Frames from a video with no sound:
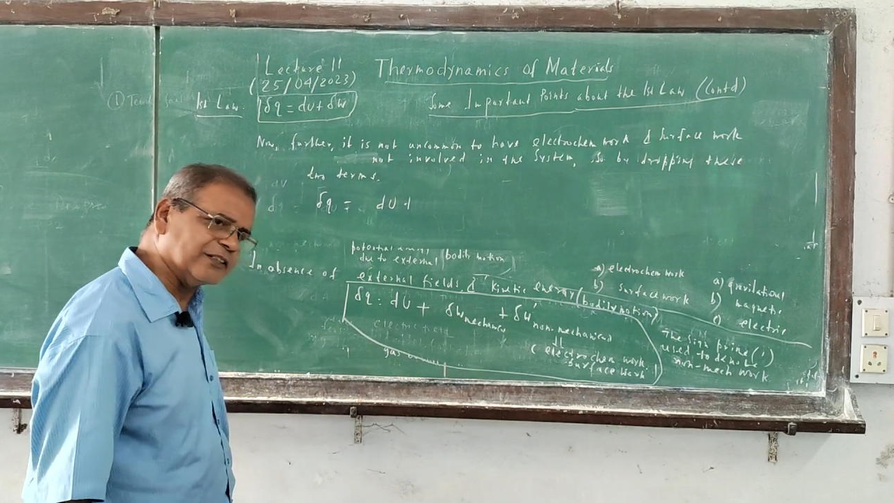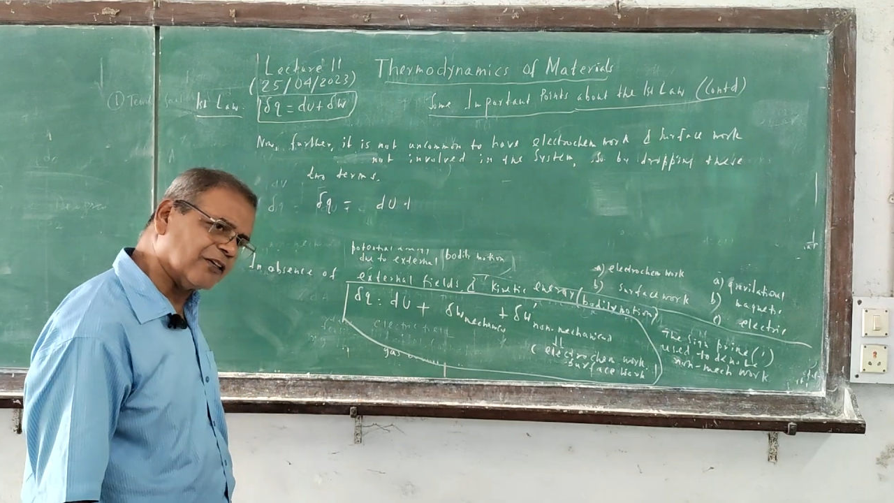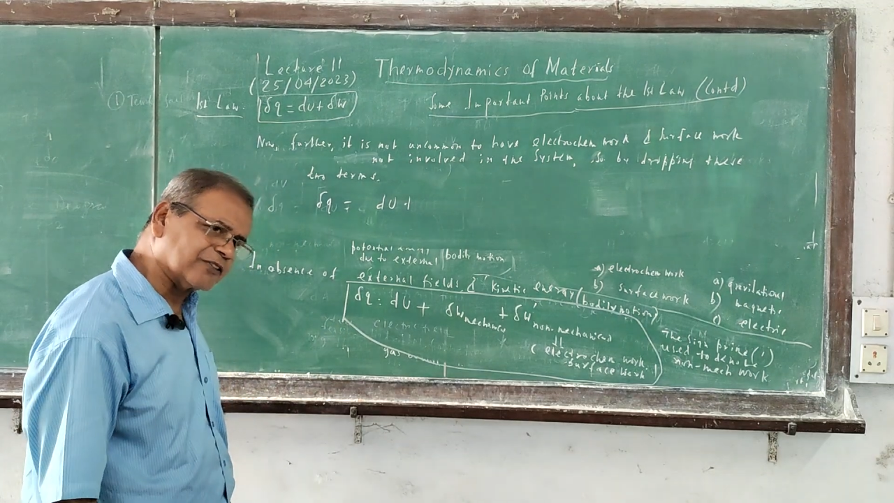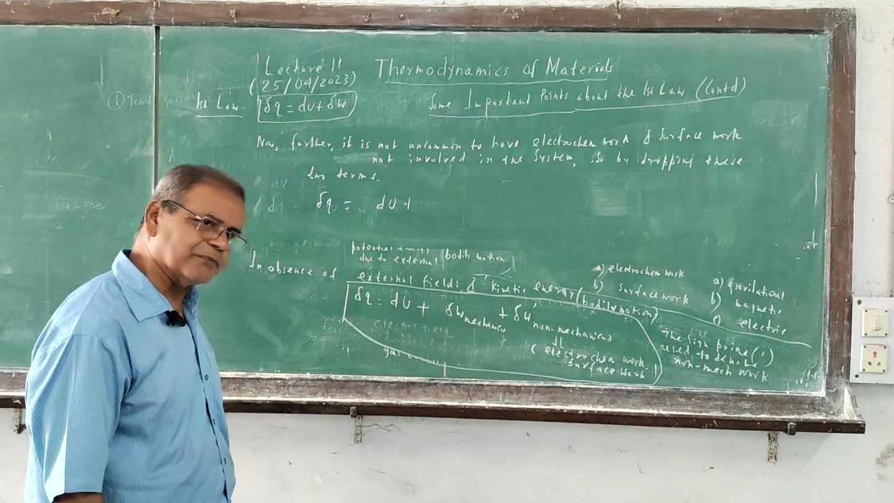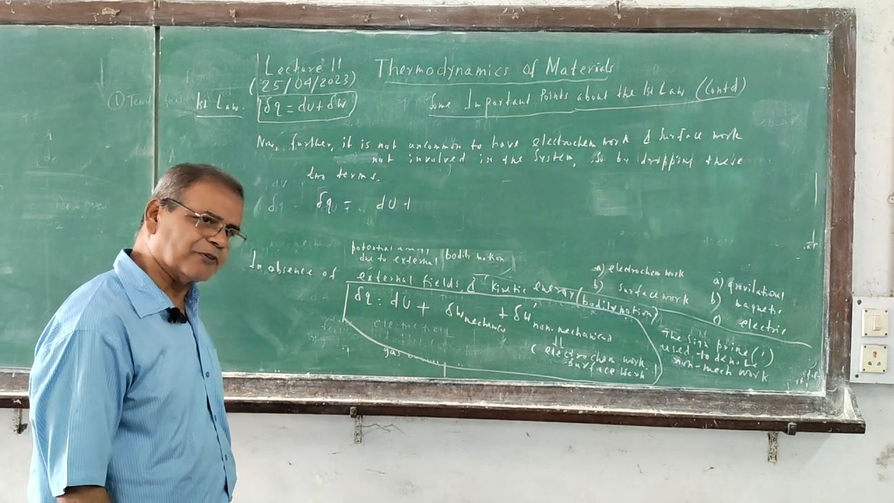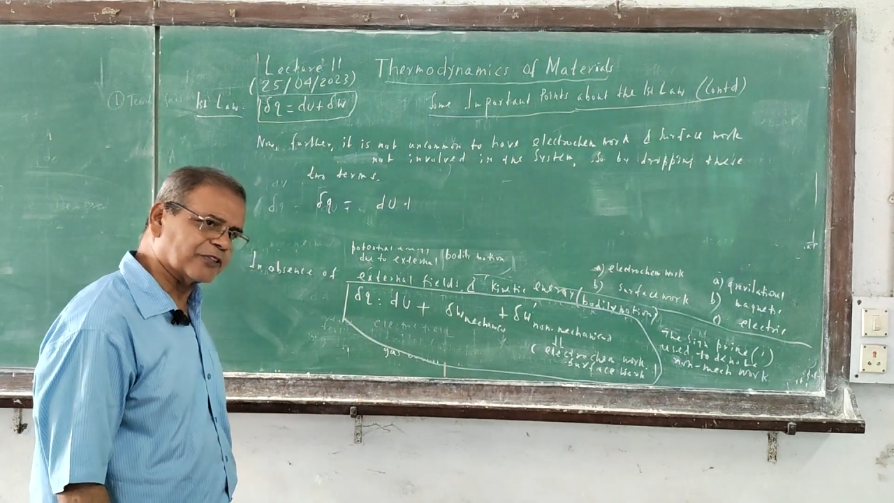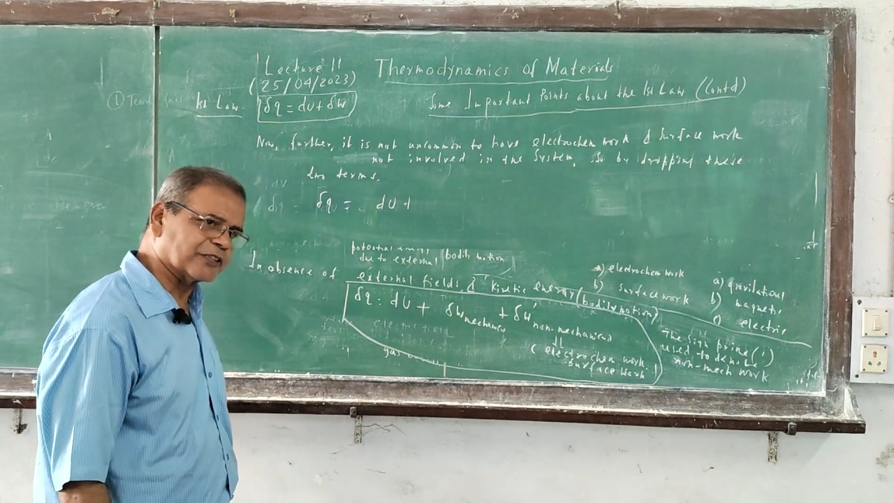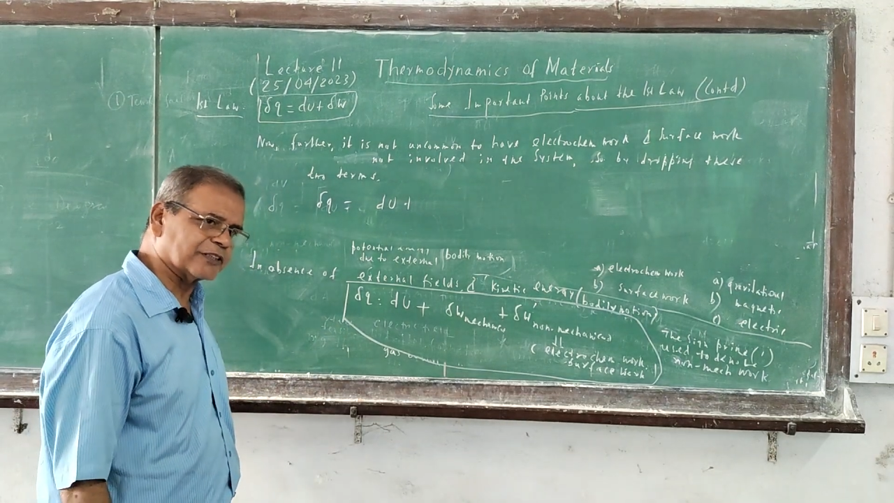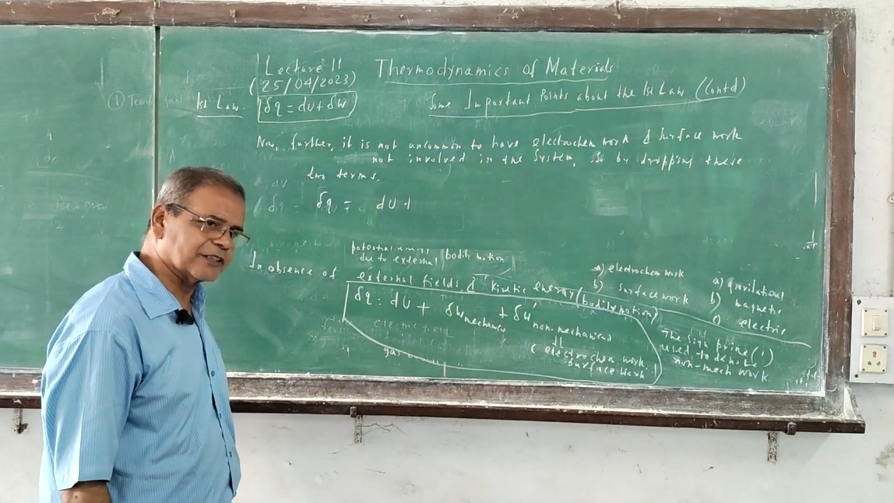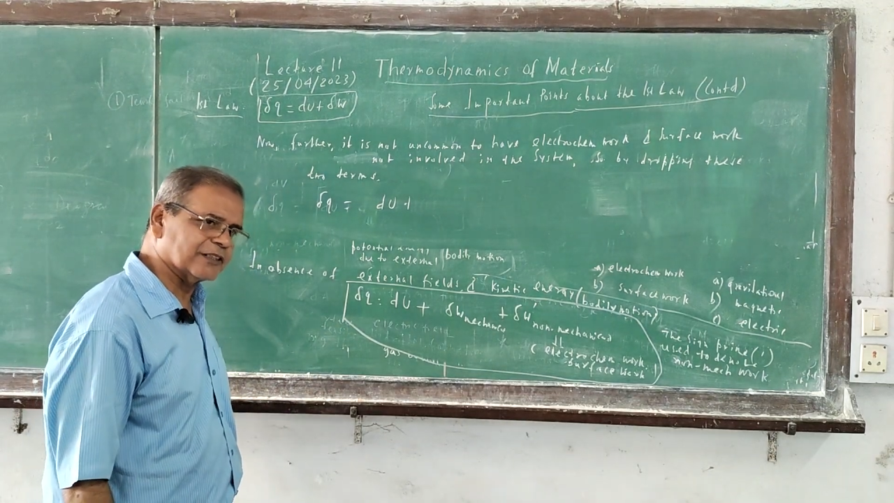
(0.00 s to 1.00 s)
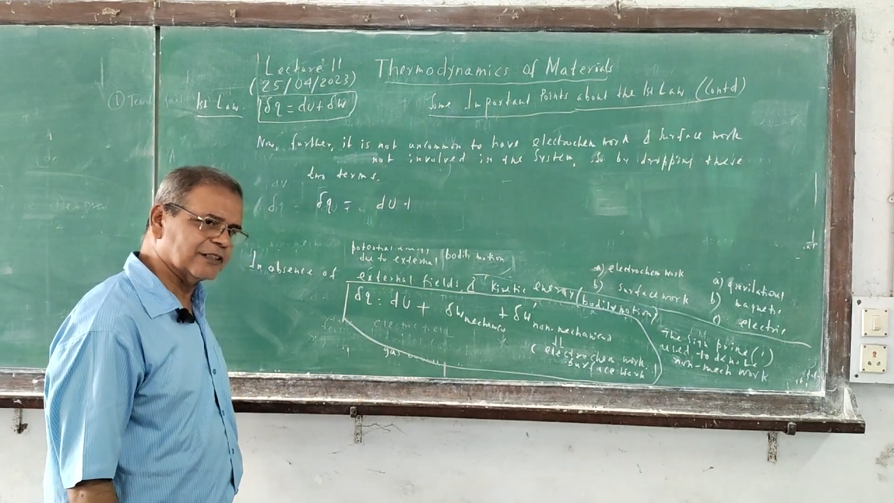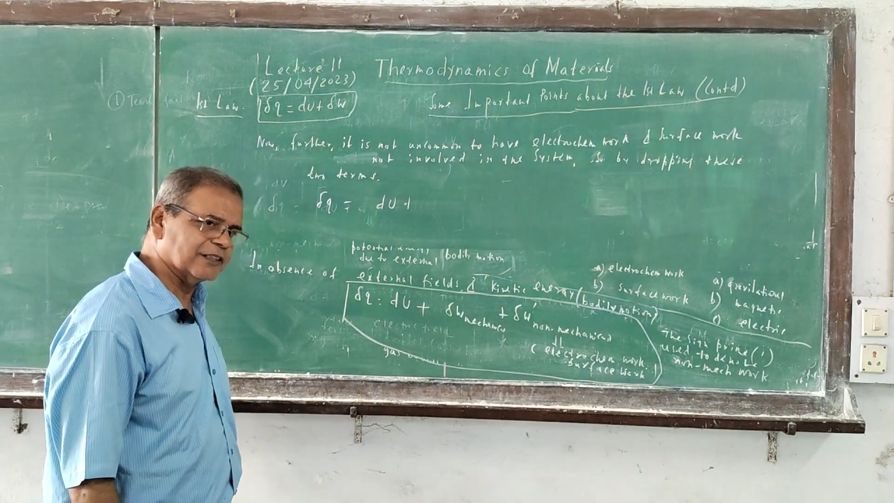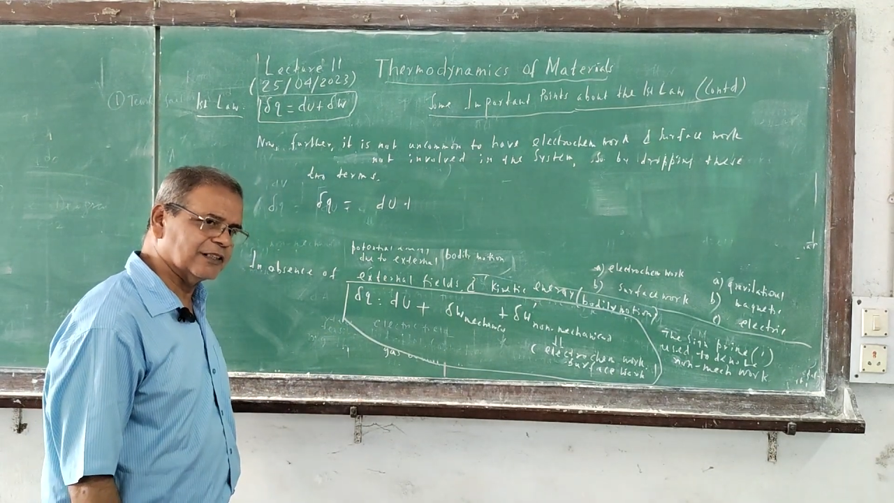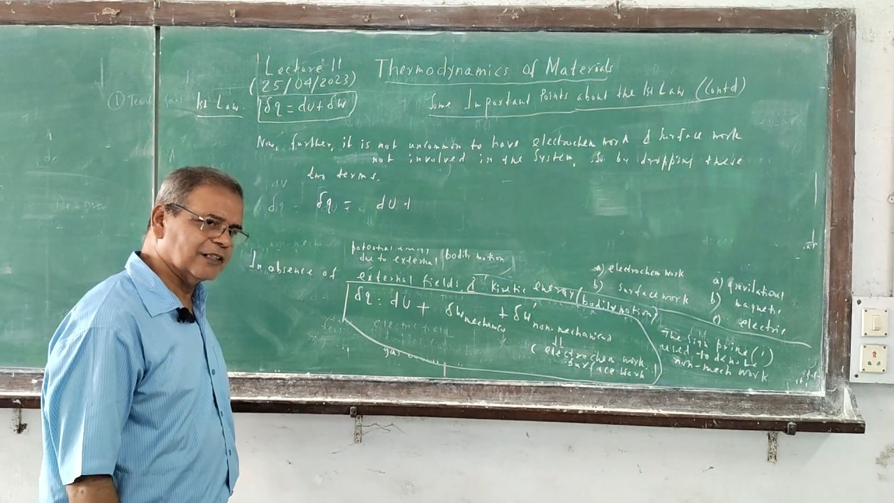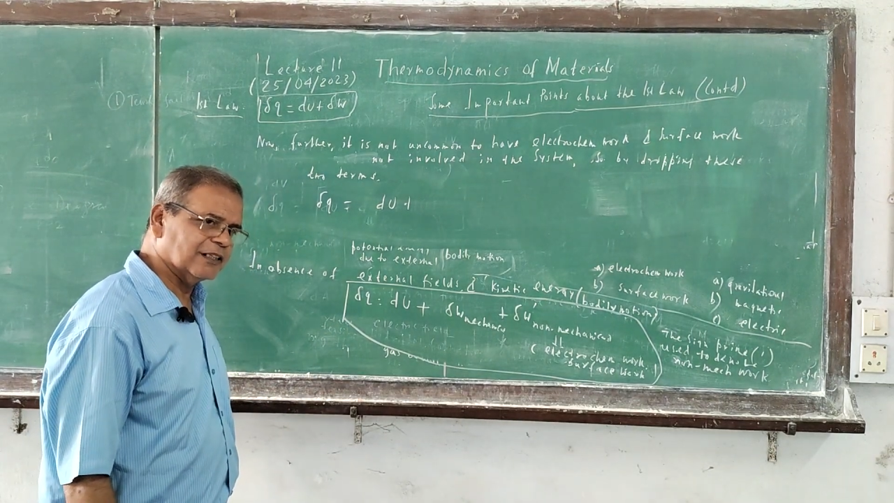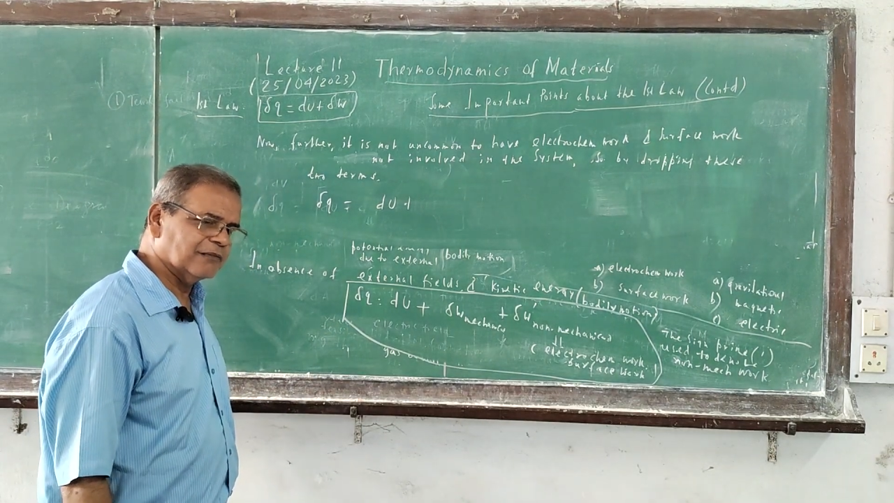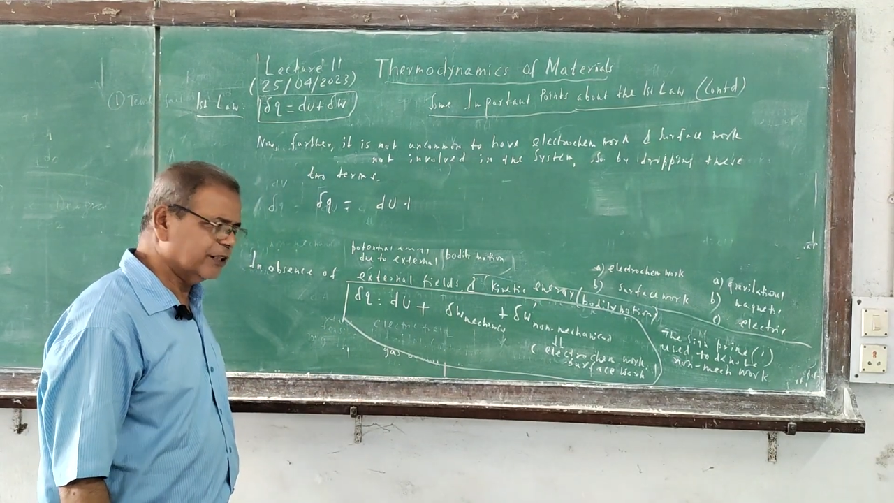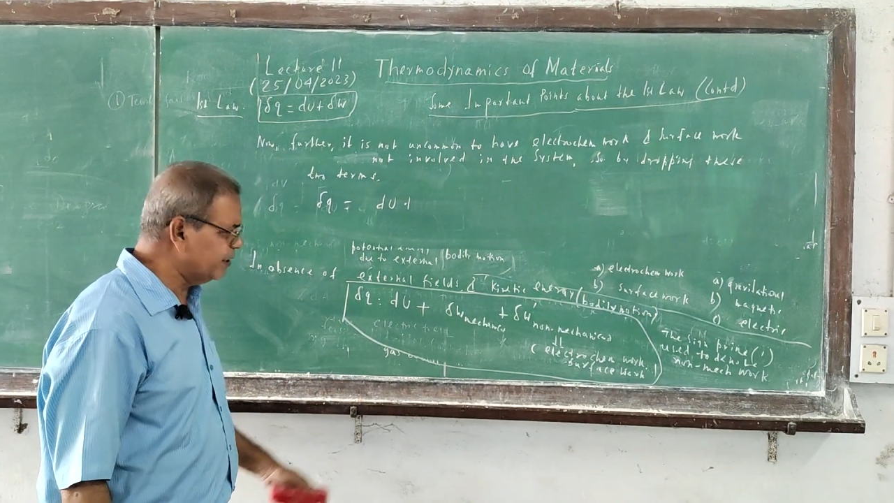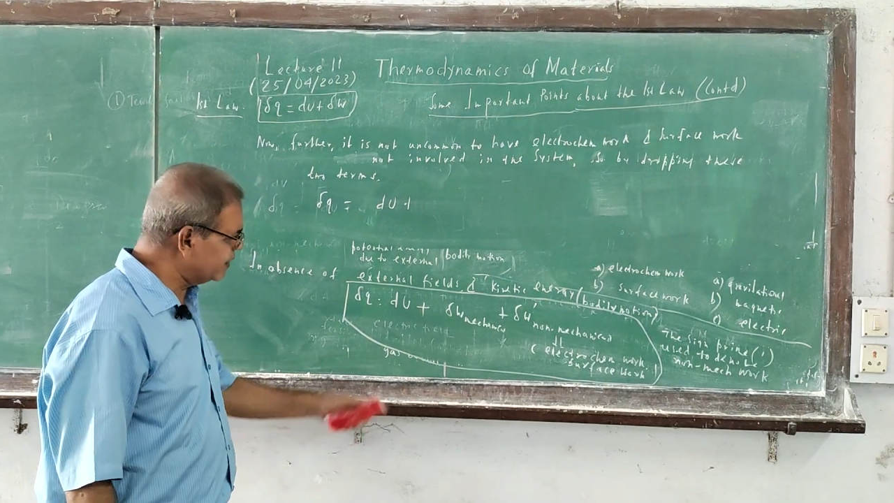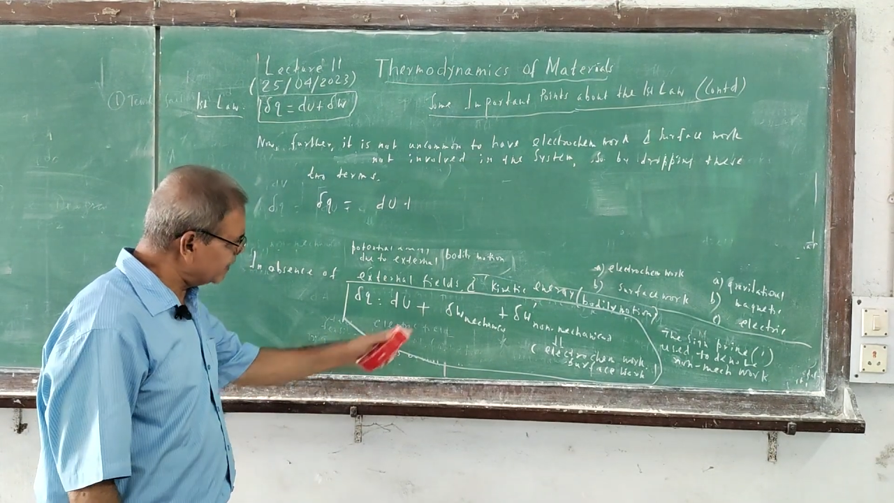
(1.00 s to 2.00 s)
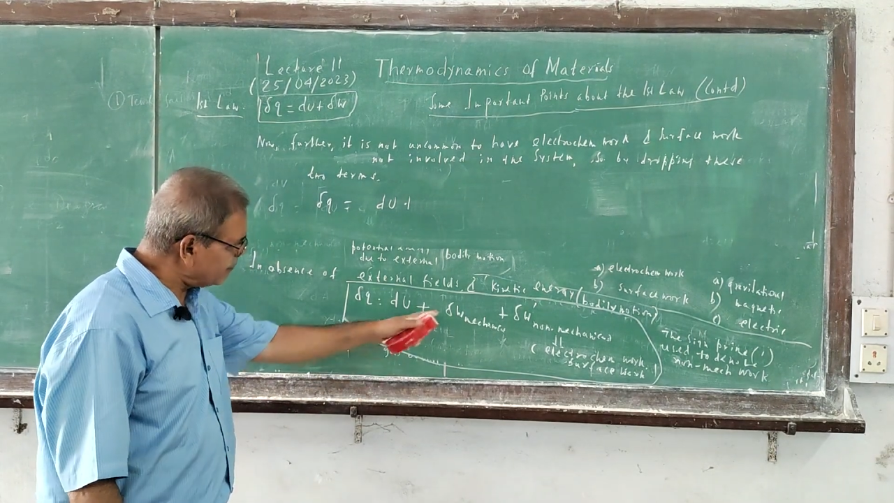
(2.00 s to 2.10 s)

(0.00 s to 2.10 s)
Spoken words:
This is also important. Because